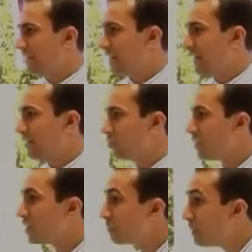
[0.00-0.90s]
And you'll
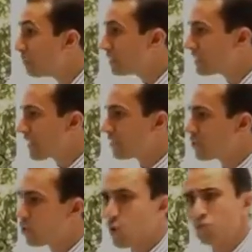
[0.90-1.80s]
hear people say, you
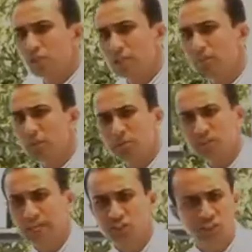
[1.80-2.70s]
know, "Oh, see, people
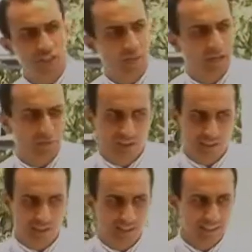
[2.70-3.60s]
danced in the Bible.
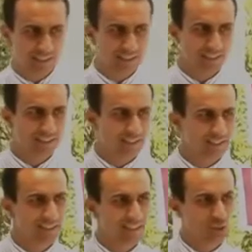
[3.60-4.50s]

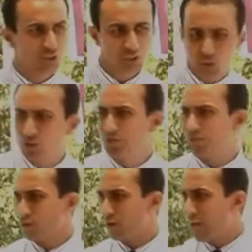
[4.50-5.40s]
So it's good
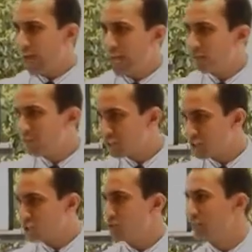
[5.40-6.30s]
for
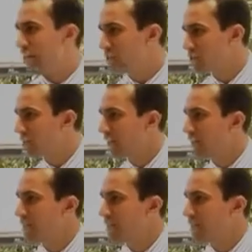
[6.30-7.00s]
Adventists to dance today."